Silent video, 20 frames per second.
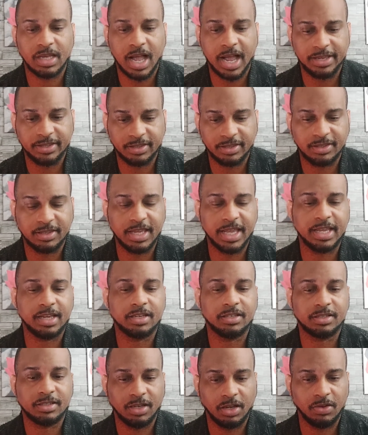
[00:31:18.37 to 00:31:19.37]
I
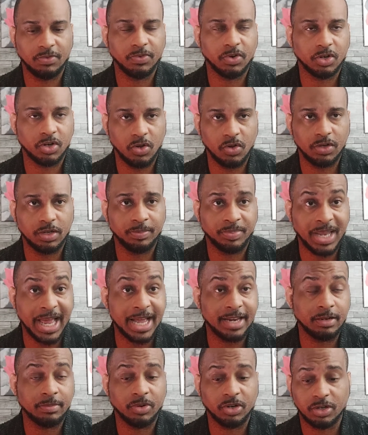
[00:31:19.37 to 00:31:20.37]
think silver, gold, and
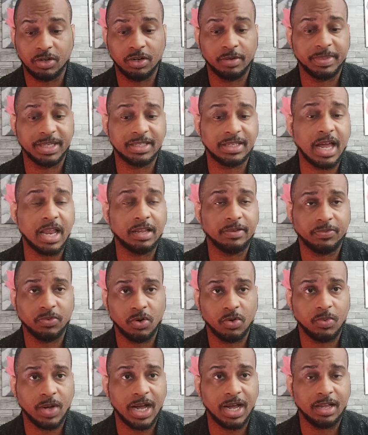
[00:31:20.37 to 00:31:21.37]
platinum are going to be solid for
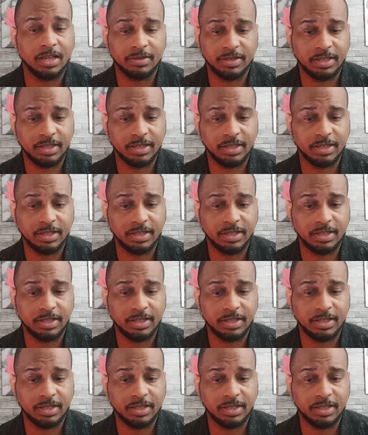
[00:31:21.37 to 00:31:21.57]
a while.